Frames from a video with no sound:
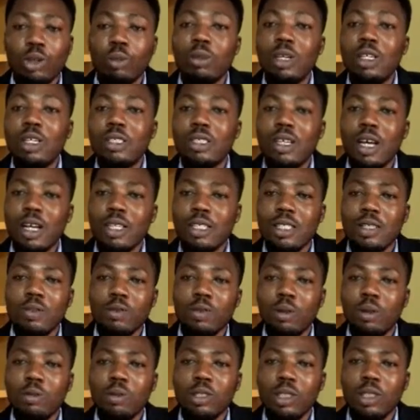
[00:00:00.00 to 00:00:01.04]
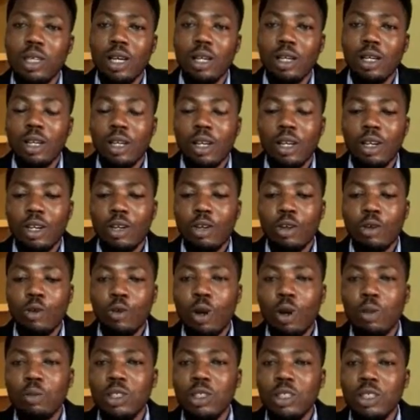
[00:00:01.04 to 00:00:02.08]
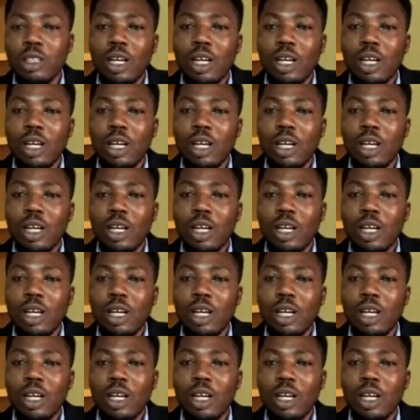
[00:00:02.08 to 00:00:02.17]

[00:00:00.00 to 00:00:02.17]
insights in web design. In